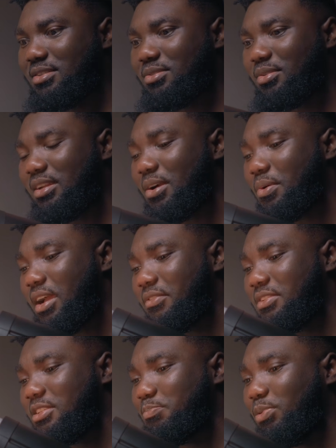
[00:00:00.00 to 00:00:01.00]
So now we
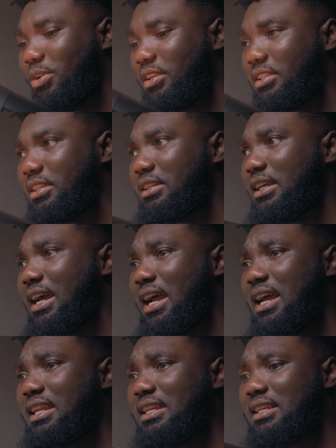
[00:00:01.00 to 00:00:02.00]
have this plugged in
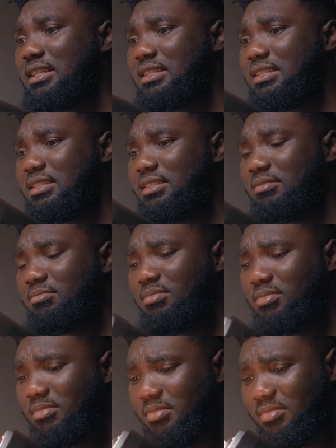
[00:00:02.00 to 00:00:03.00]
and it is
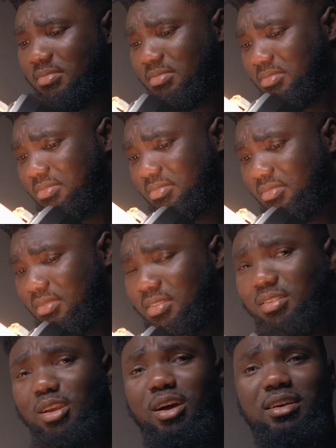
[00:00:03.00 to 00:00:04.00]

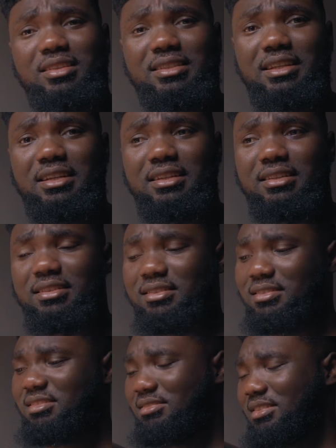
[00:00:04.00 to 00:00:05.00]
tungsten.
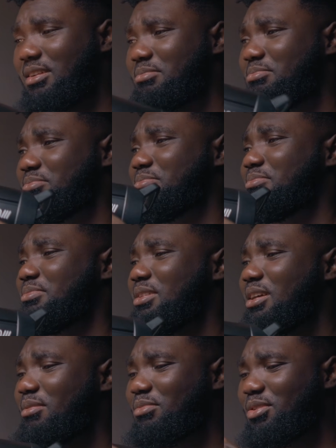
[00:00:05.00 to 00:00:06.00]

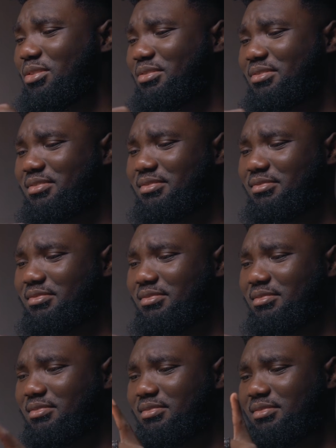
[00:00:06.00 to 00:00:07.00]
I'm not
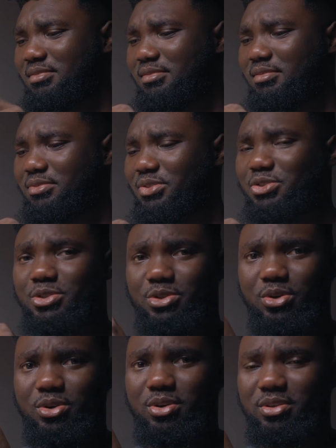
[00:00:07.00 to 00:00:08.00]

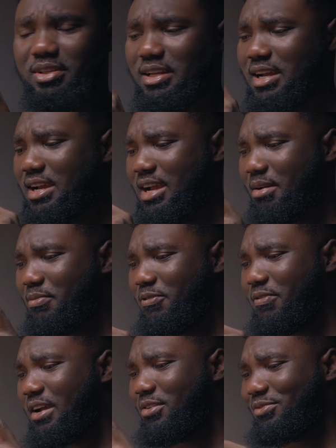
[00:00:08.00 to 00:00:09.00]
sure that I'm a
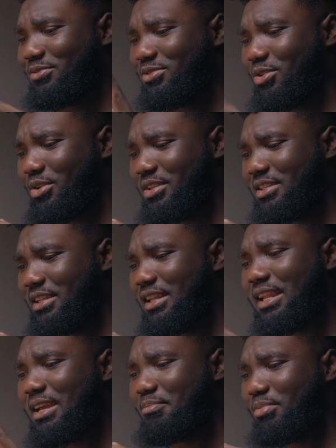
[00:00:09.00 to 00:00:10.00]
fan of tungsten
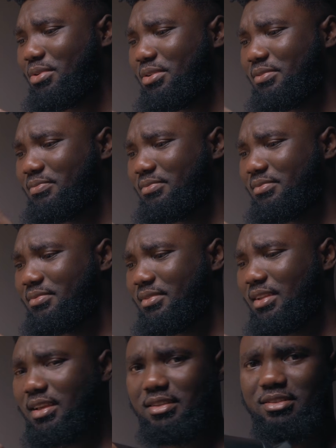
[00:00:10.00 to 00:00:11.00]
light, but
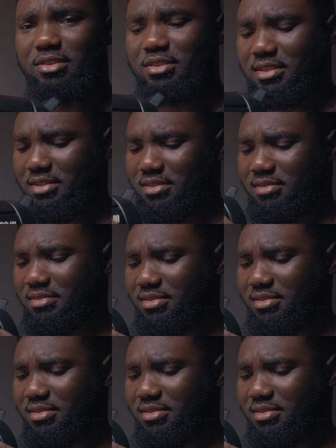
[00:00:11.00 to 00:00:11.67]
it's tungsten.